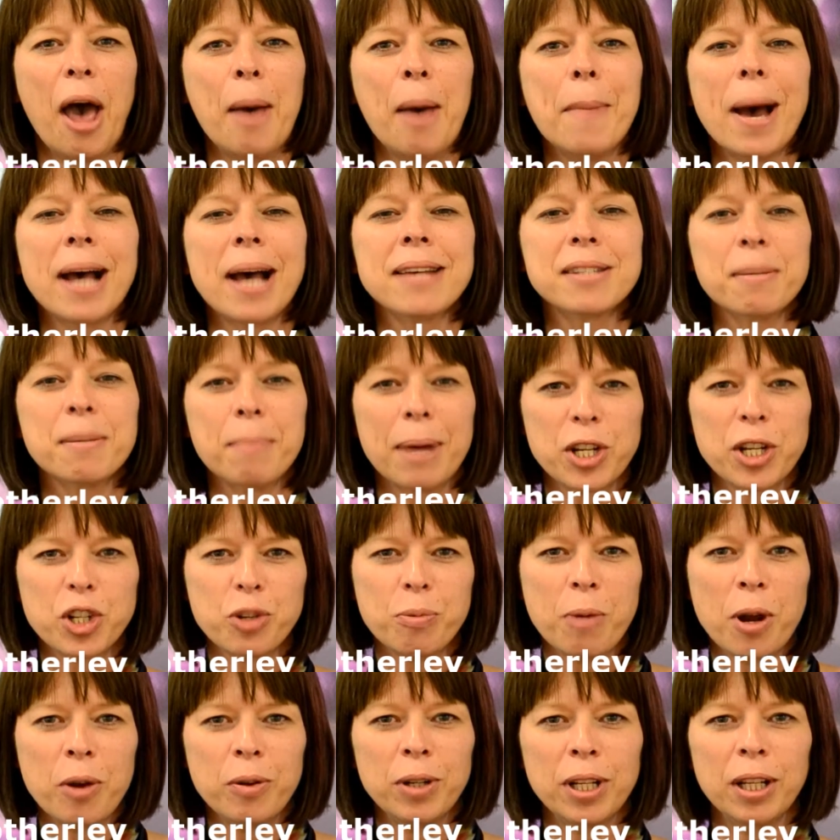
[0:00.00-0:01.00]
As a
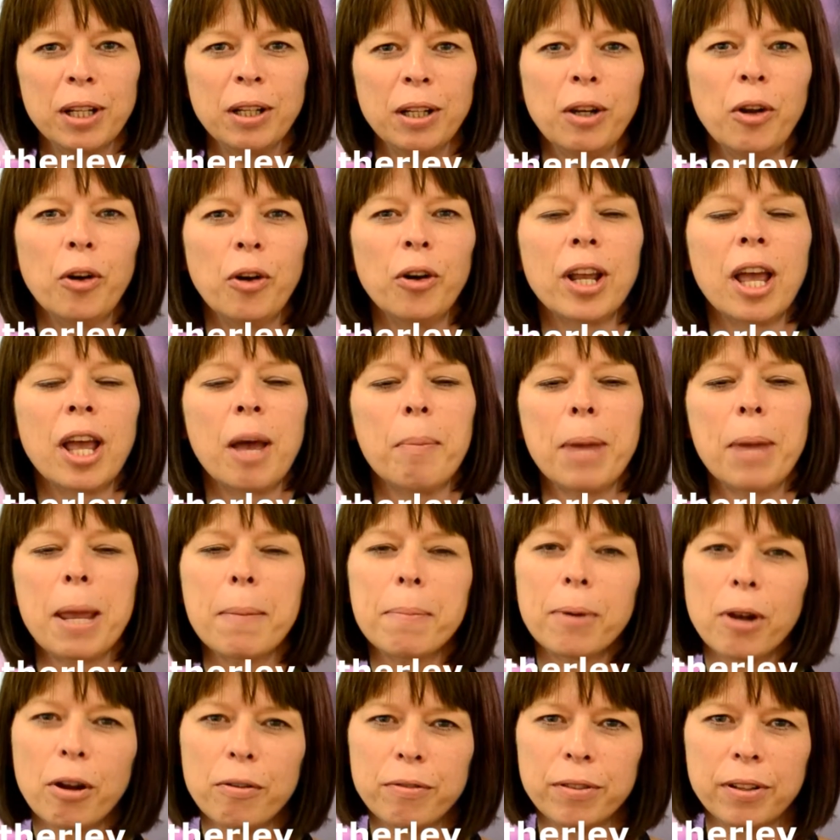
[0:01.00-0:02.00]
matrimonial lawyer,
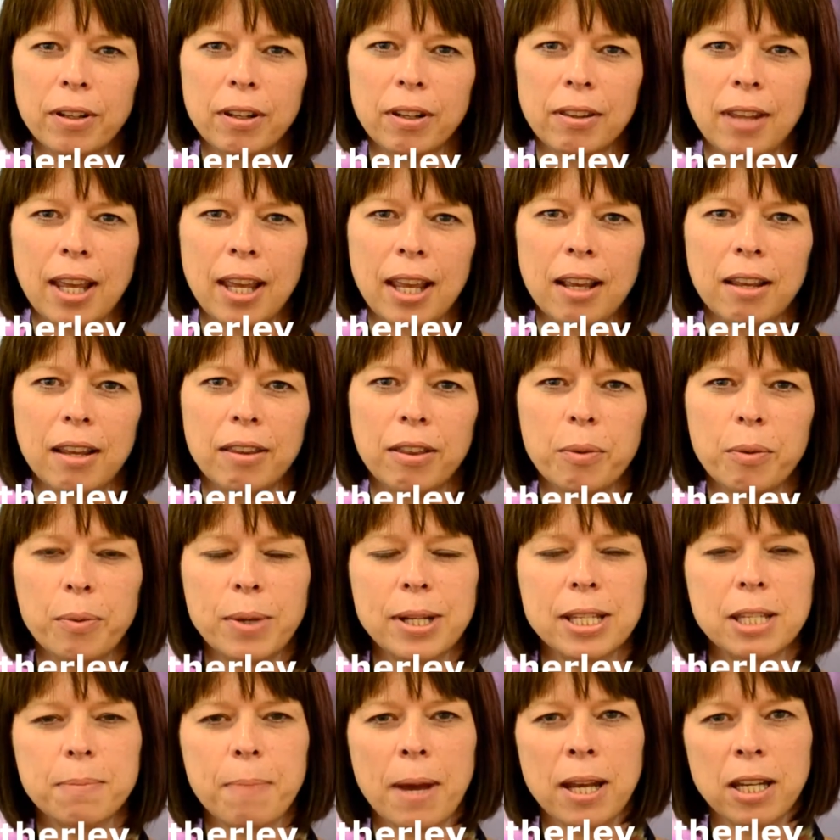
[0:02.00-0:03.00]
people often think that we
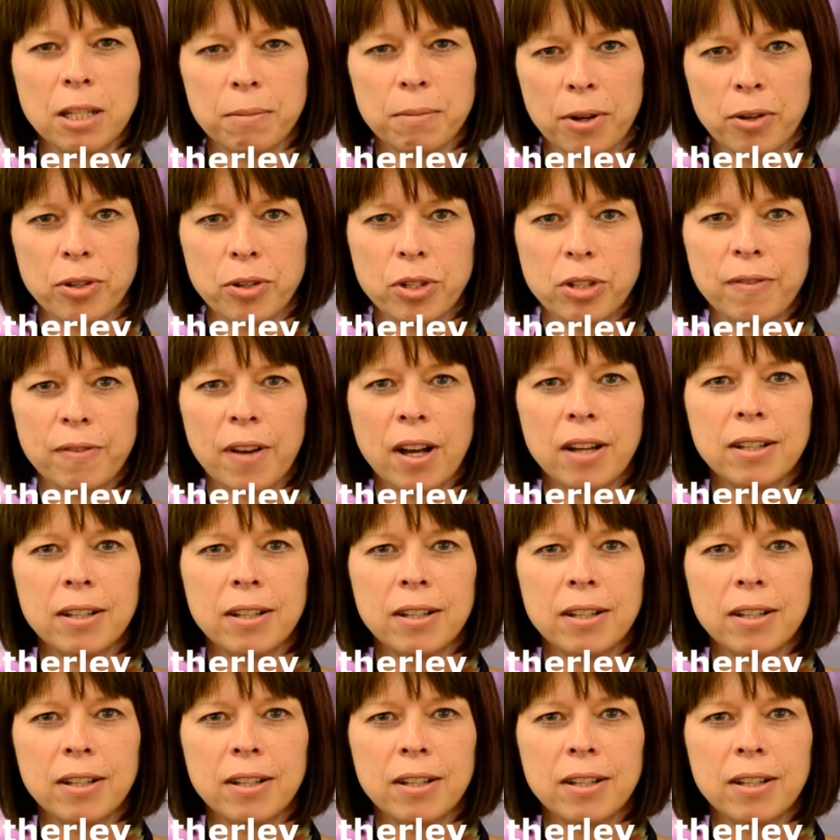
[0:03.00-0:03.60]
spend most of our